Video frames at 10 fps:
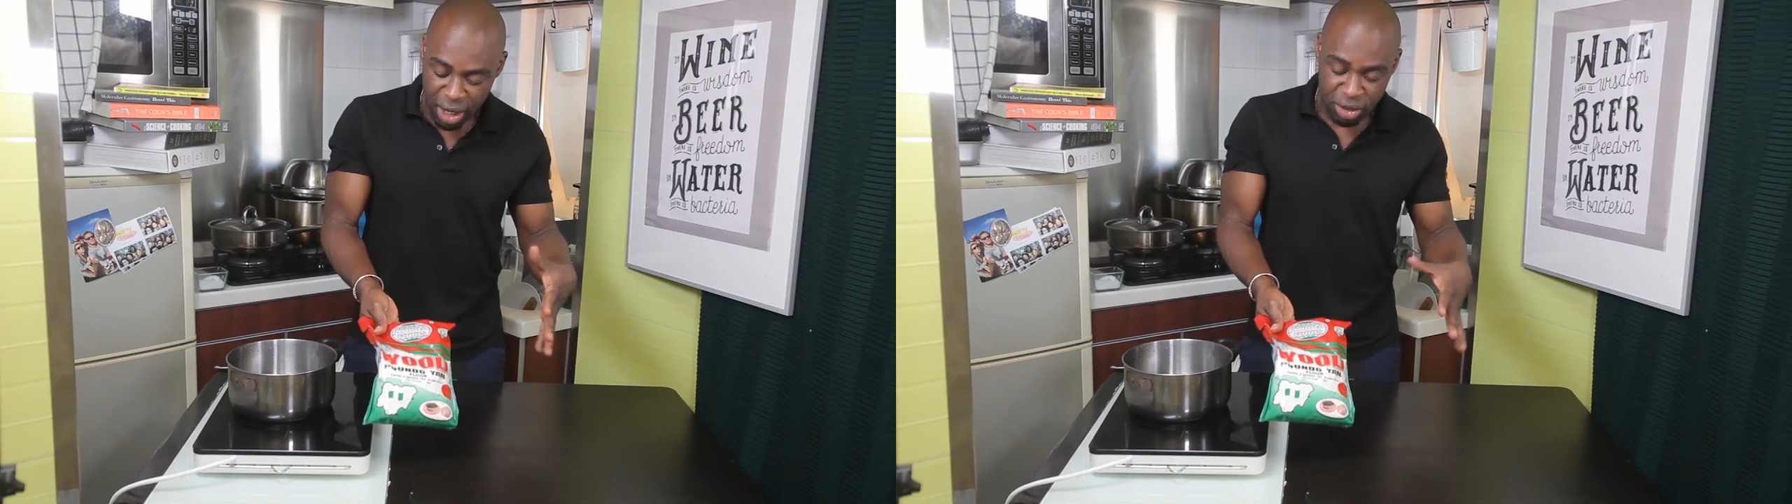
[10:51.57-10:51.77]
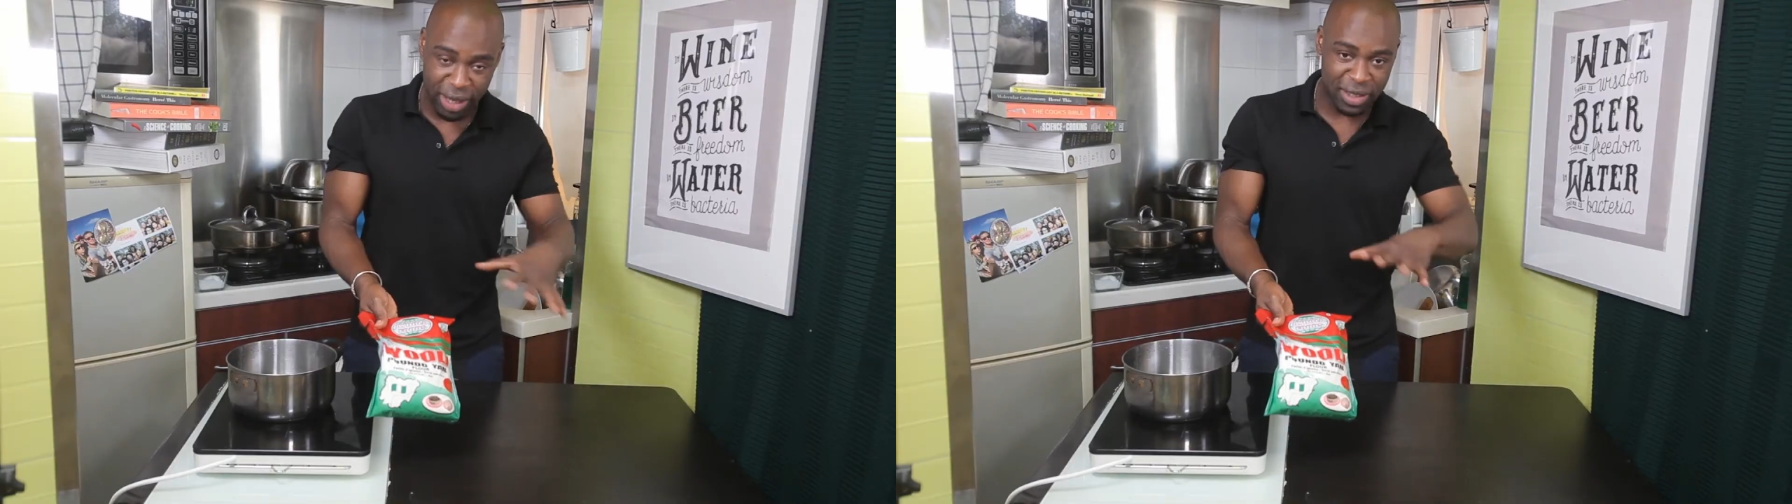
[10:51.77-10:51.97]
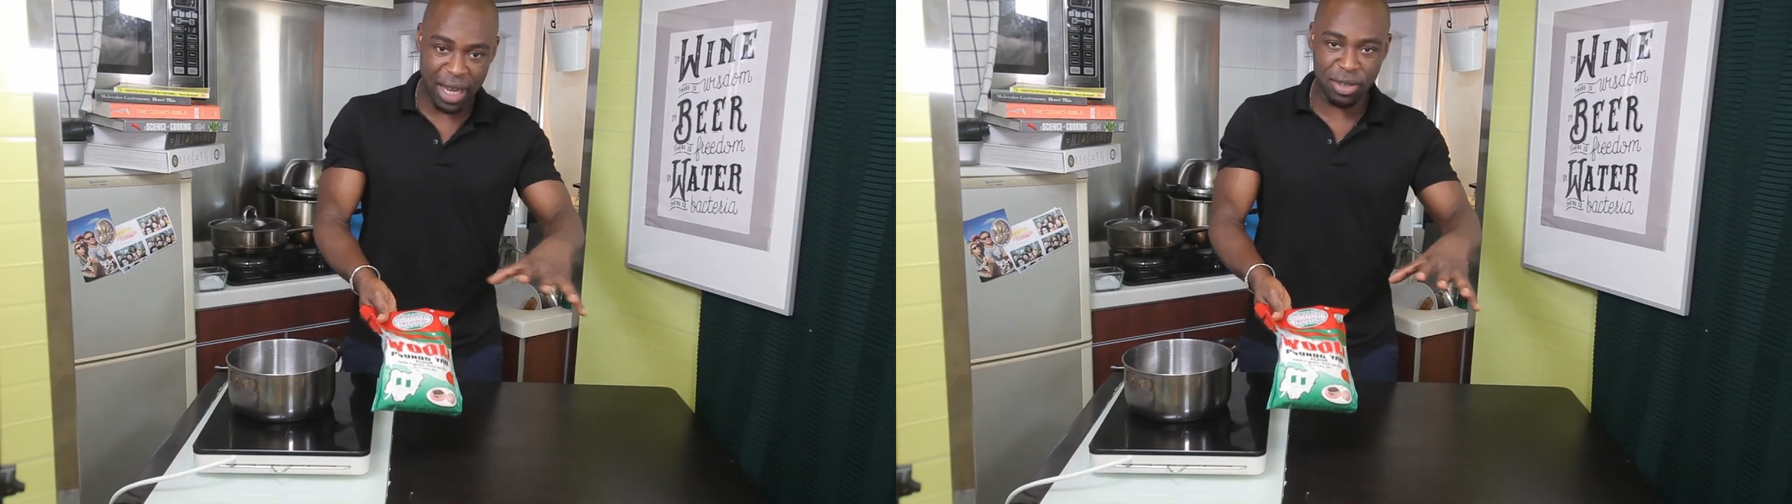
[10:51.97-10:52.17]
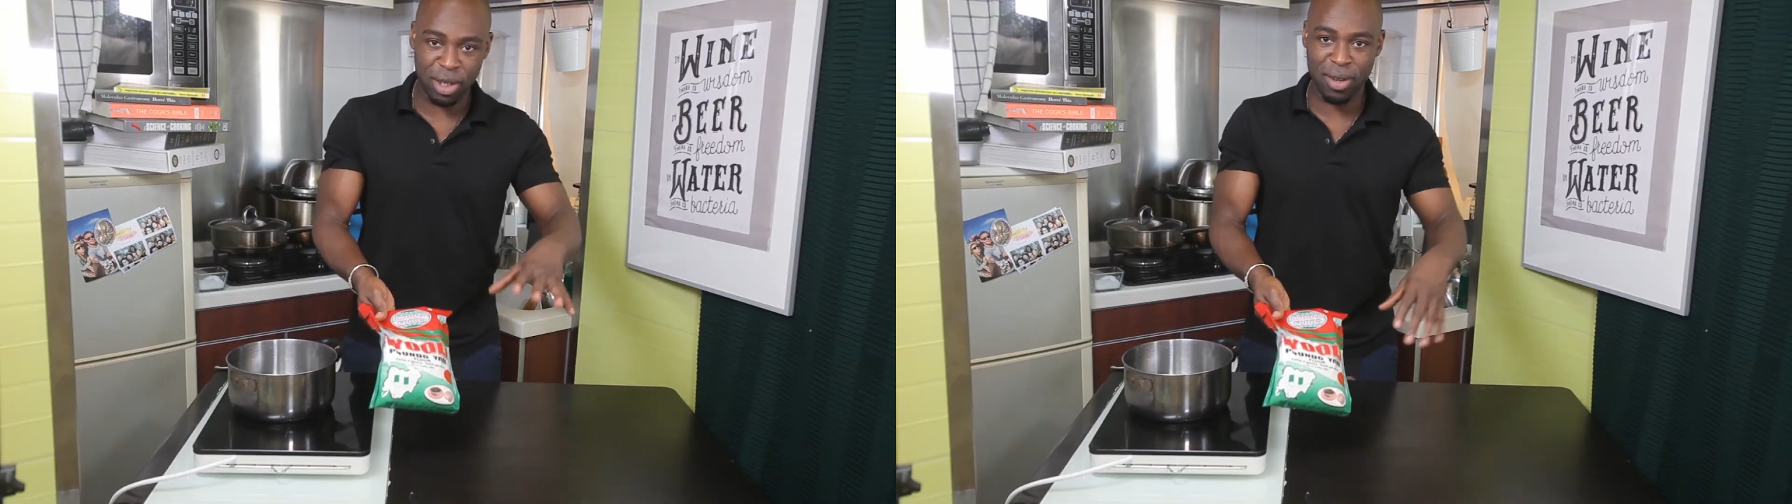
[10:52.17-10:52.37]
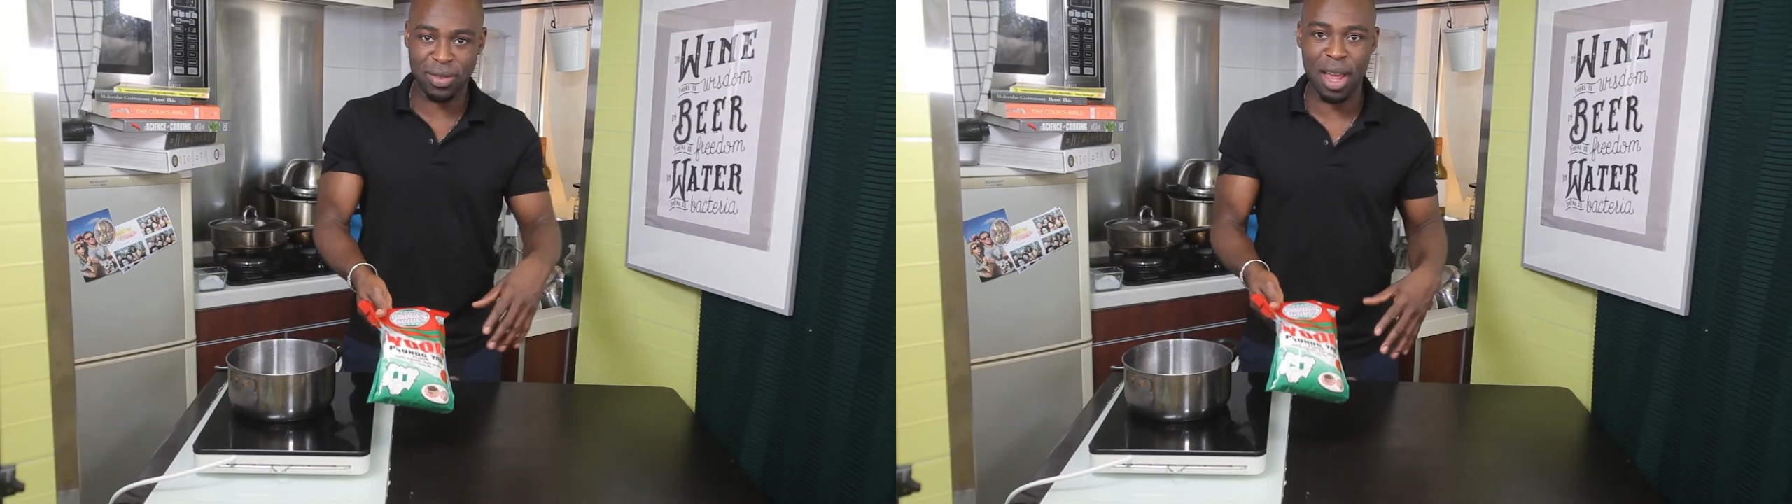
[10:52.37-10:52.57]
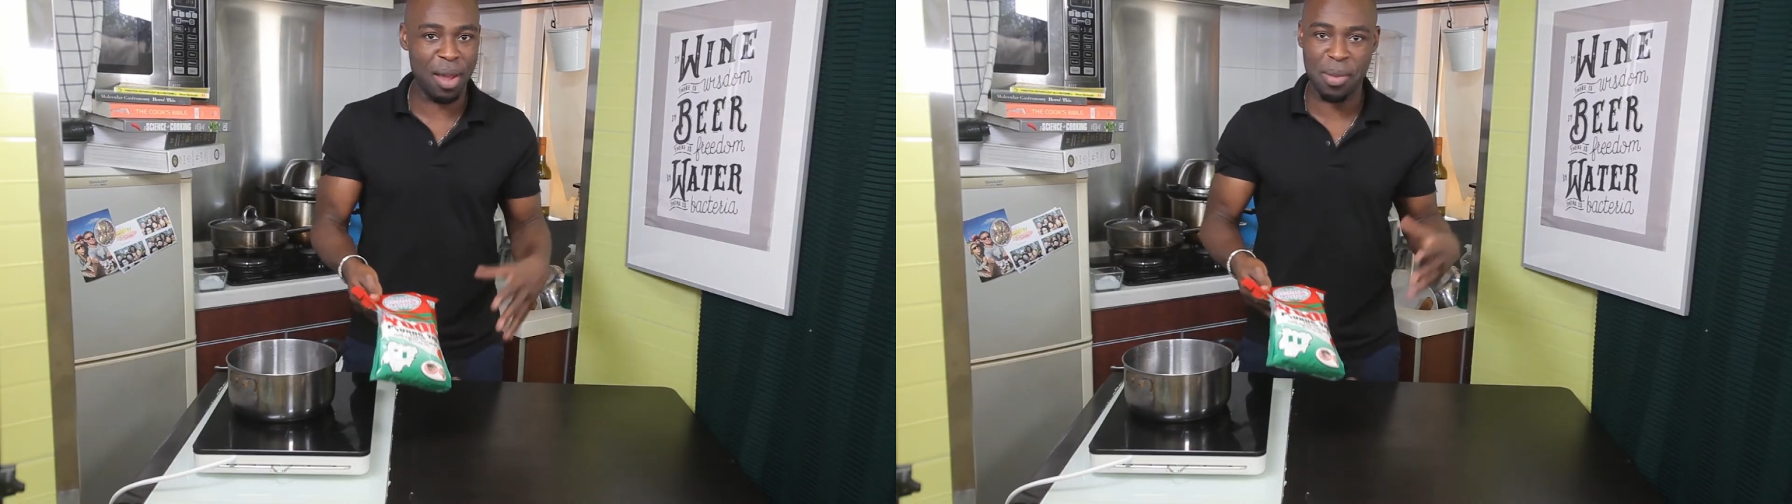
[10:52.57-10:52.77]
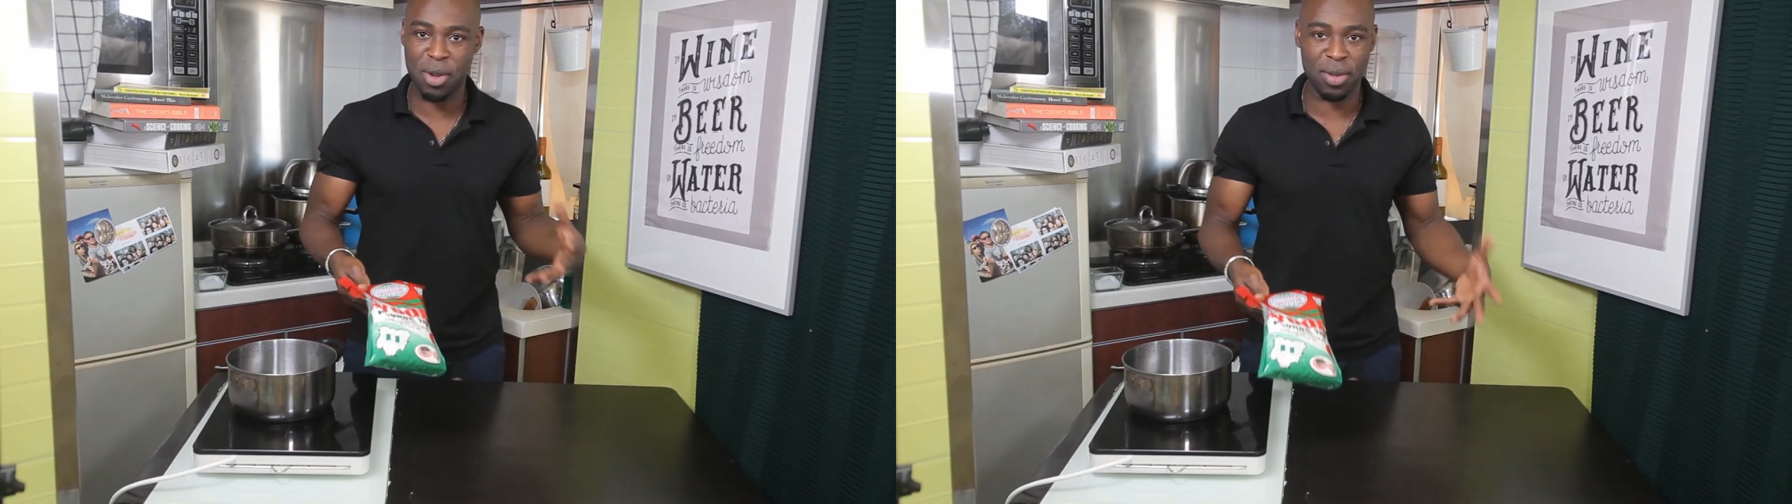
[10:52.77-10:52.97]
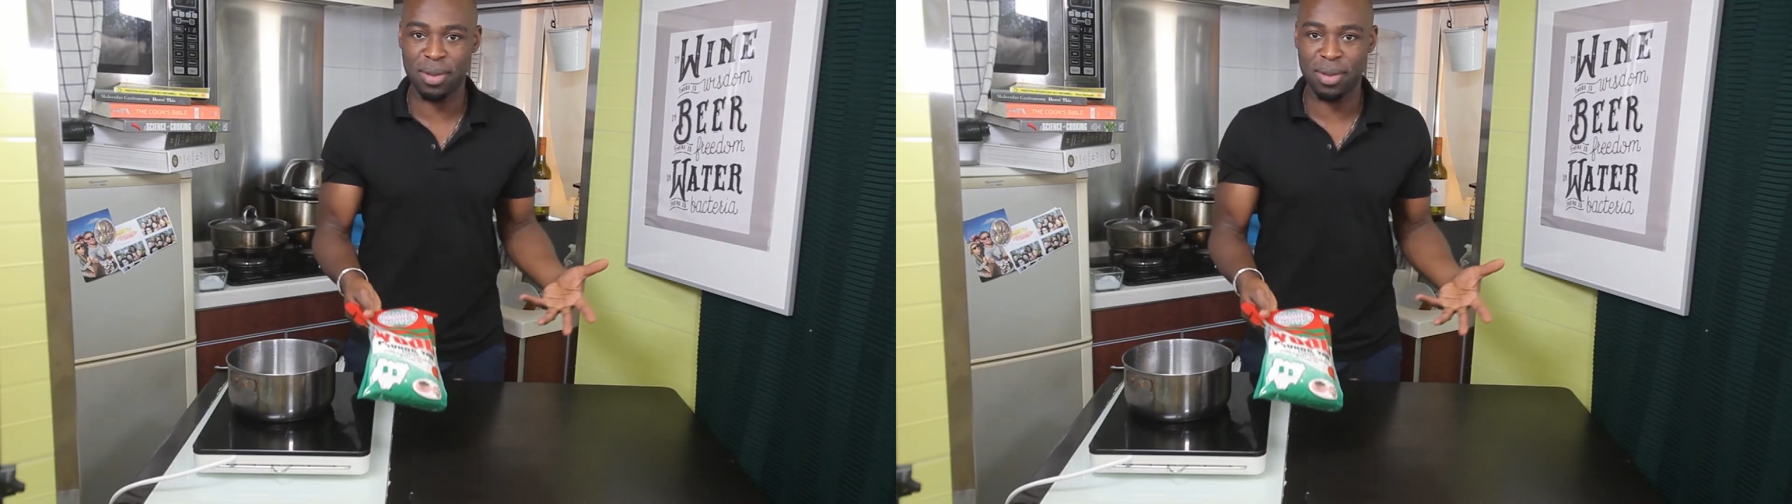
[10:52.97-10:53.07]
So it saves a lot of time.